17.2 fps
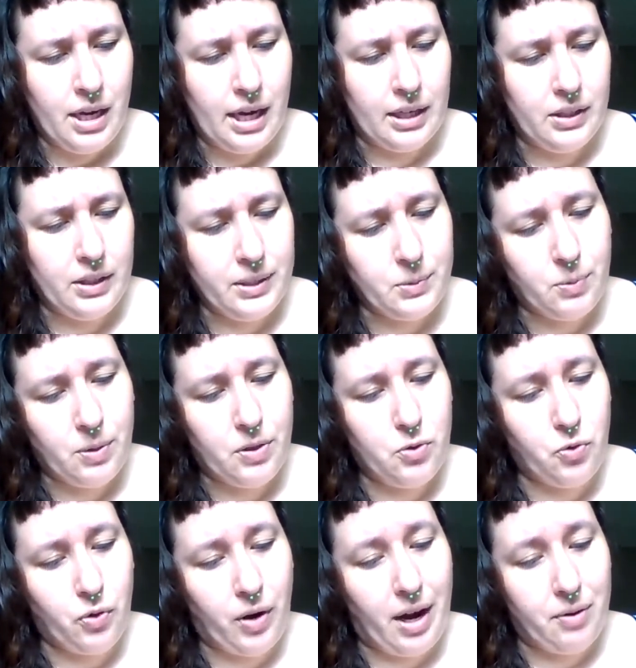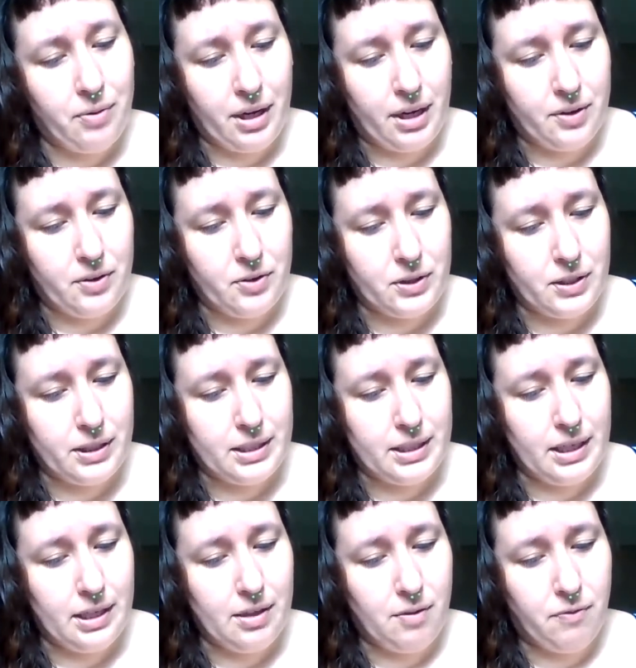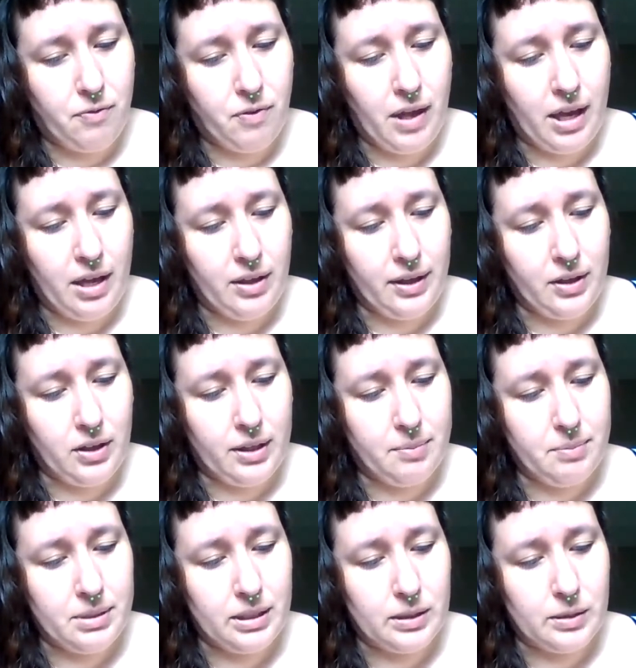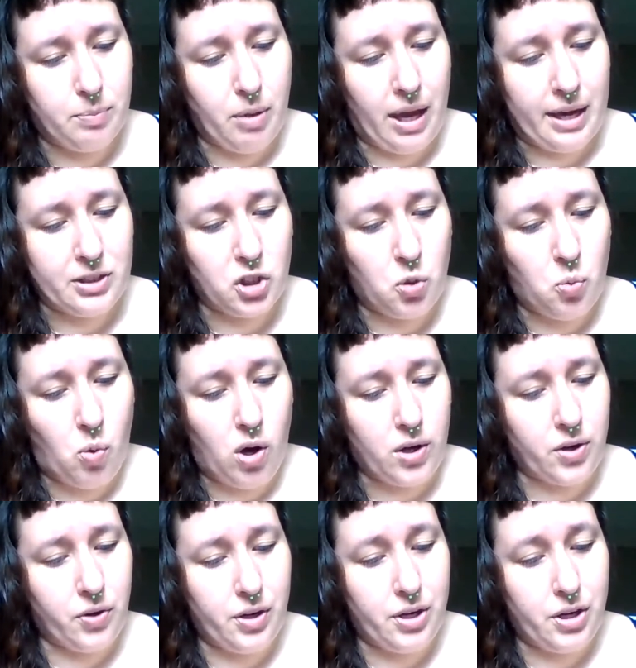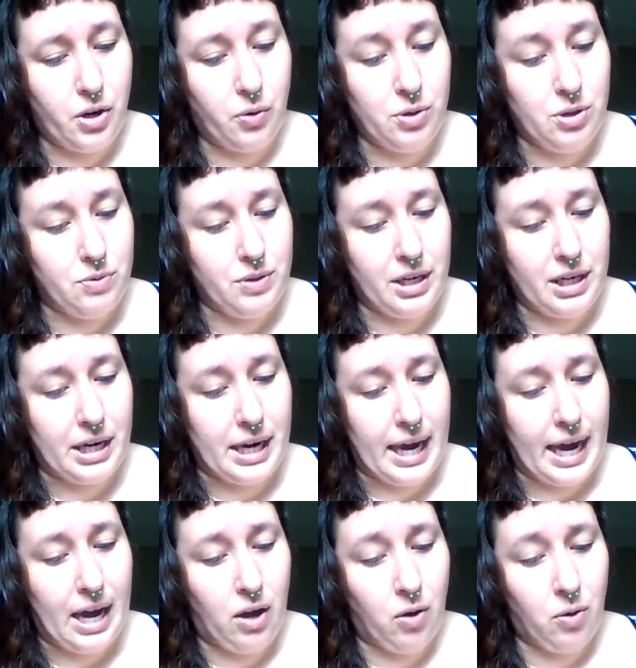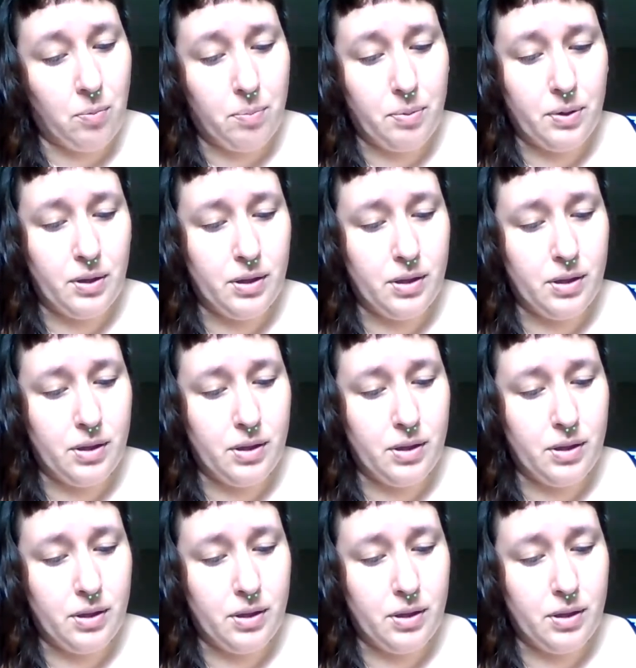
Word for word: At least with drowning, others could see the flailing limbs and splashing water and know you needed help.